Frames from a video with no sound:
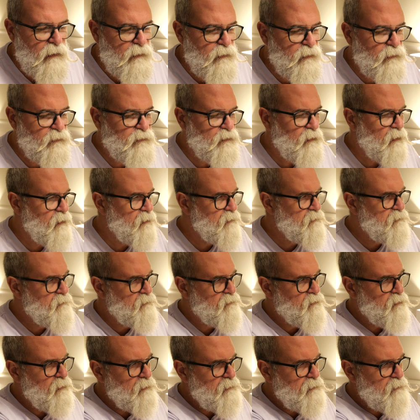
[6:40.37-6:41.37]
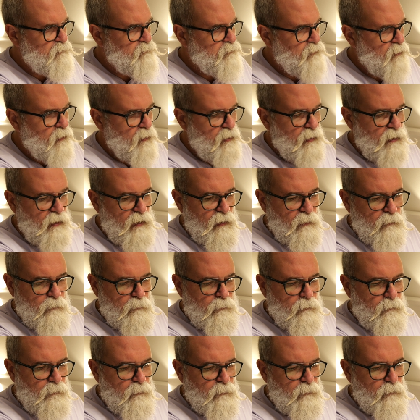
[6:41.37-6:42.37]
The size
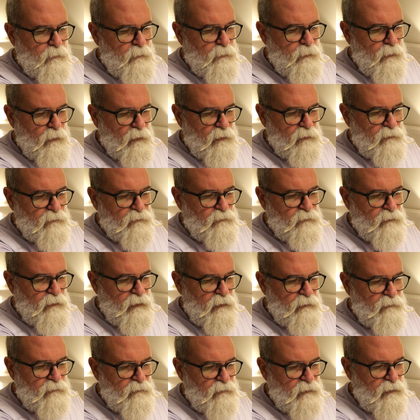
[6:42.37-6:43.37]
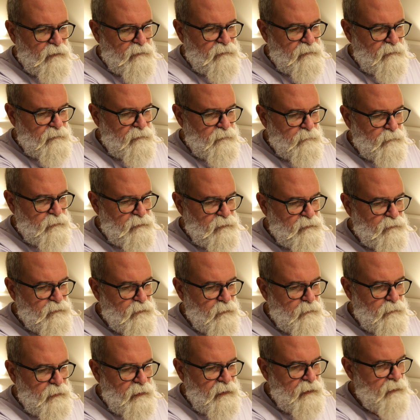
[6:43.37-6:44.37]
24.5 centimeters
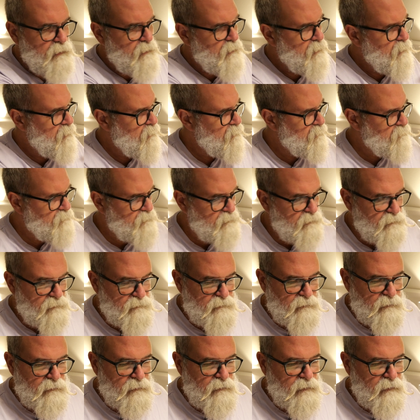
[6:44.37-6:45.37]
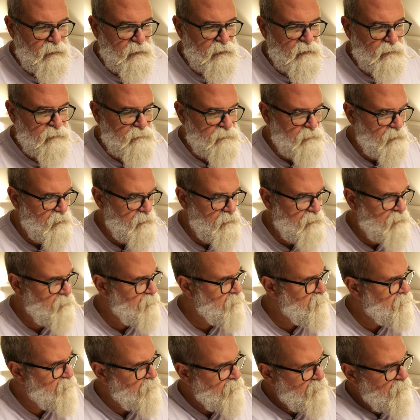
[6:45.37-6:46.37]
from here, 16 here, 10
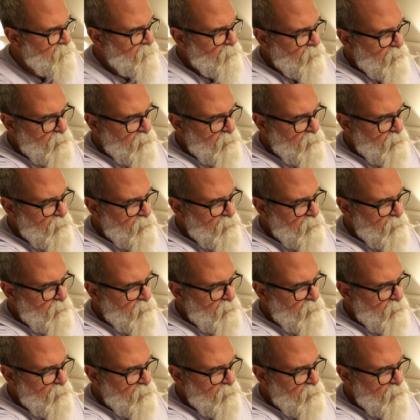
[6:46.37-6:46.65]
here, 10 on